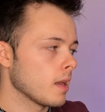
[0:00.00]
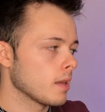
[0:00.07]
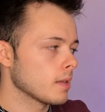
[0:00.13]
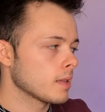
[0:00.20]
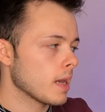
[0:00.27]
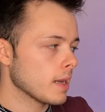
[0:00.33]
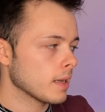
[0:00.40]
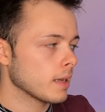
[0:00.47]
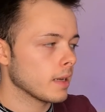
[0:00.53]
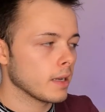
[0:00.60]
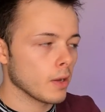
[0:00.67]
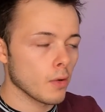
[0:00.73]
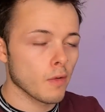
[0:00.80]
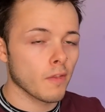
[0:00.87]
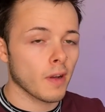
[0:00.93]
technically
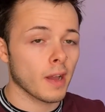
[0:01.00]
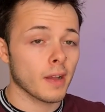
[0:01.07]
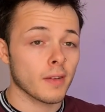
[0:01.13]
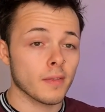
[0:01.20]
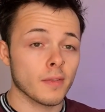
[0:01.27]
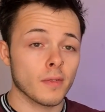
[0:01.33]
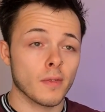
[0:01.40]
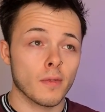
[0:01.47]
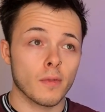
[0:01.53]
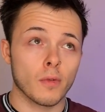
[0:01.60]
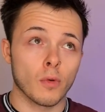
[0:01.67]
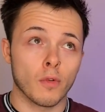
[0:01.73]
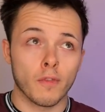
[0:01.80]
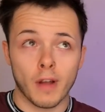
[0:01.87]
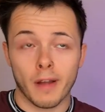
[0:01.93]
low fat
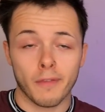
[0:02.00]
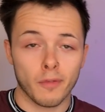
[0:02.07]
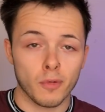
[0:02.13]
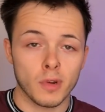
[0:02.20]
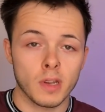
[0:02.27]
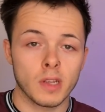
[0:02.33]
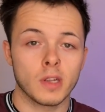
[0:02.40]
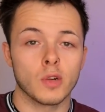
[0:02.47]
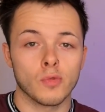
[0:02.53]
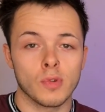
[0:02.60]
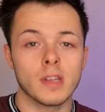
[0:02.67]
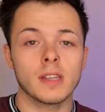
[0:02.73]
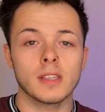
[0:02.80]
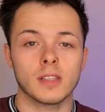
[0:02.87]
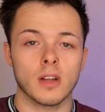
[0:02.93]
or fat-free
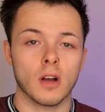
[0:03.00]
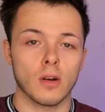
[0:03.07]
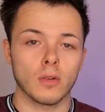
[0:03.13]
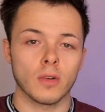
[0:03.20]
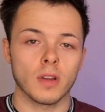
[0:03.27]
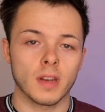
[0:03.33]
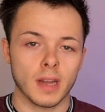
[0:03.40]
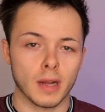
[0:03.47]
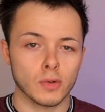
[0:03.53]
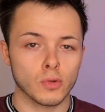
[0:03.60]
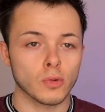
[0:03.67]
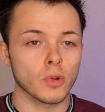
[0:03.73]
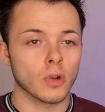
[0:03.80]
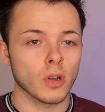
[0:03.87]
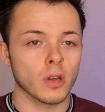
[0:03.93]
Greek style natural
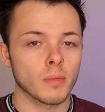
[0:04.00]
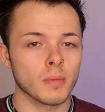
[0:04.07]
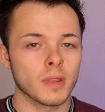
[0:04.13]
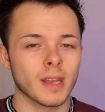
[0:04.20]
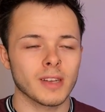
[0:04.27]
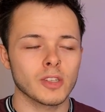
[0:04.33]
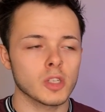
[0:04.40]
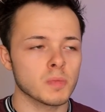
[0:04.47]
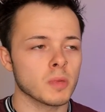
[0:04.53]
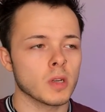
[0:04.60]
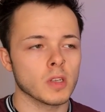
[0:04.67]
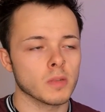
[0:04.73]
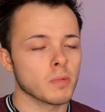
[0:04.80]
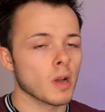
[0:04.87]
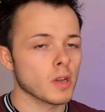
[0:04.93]
yogurt, but that's just because
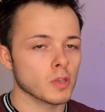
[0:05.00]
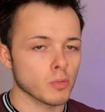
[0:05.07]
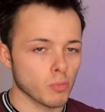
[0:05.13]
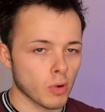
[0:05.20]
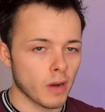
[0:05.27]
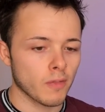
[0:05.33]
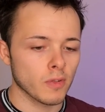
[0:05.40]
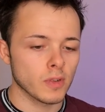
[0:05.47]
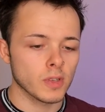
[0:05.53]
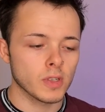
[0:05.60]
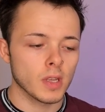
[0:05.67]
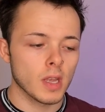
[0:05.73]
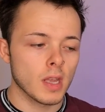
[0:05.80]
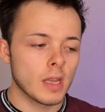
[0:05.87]
of personal preference.